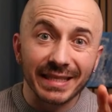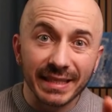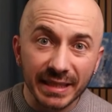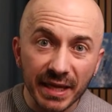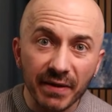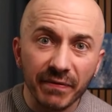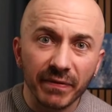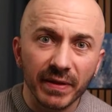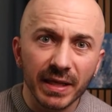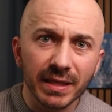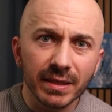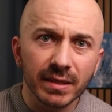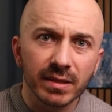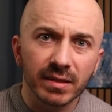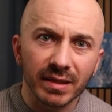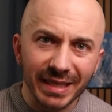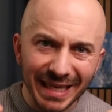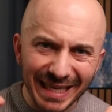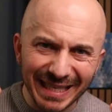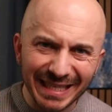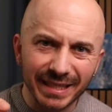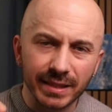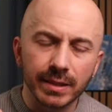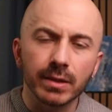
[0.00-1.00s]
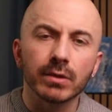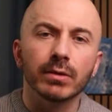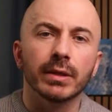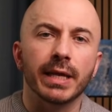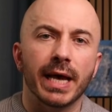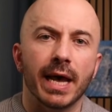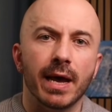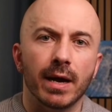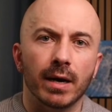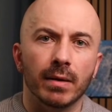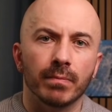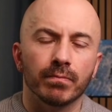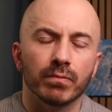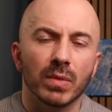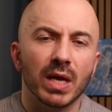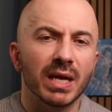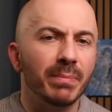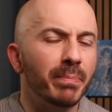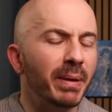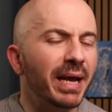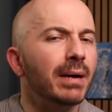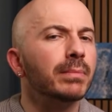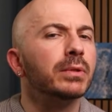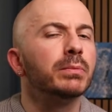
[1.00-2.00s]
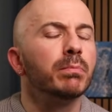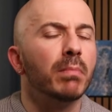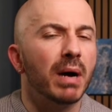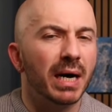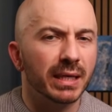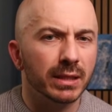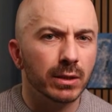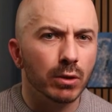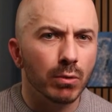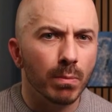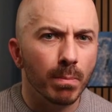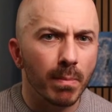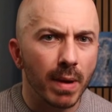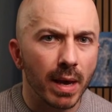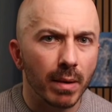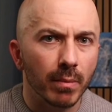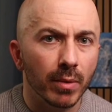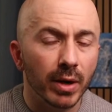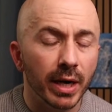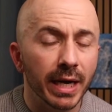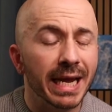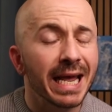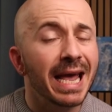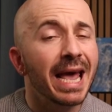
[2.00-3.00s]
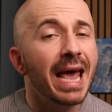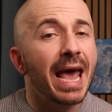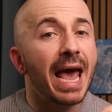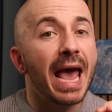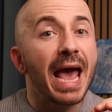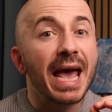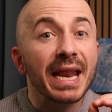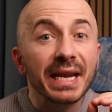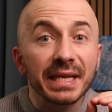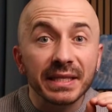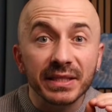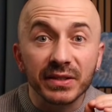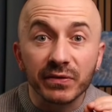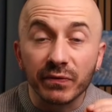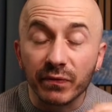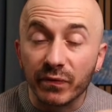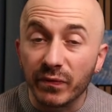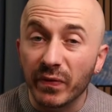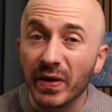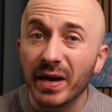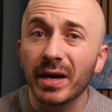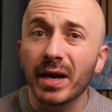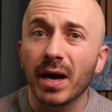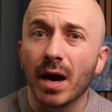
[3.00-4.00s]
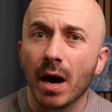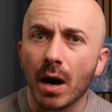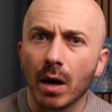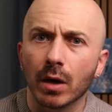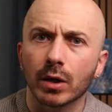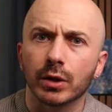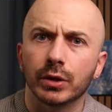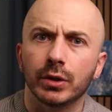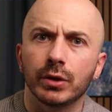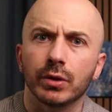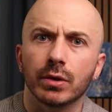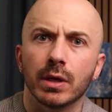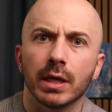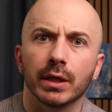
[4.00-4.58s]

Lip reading: stiffness is still there. It becomes muscle memory, and it's very hard to